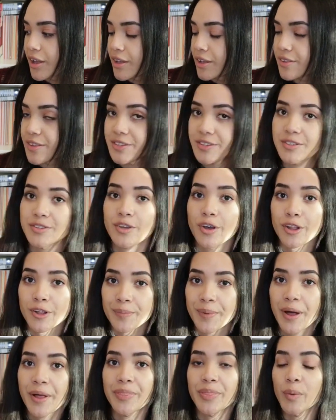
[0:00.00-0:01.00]
This is all
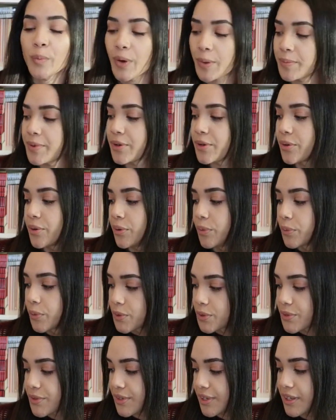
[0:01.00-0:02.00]
about the women who
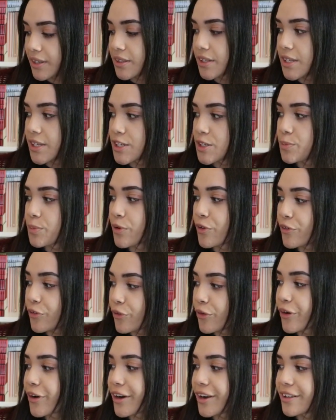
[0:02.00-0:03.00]
ruled England
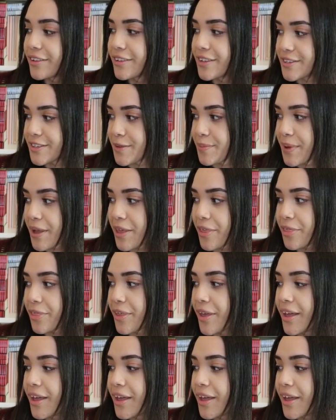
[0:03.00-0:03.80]
before Elizabeth.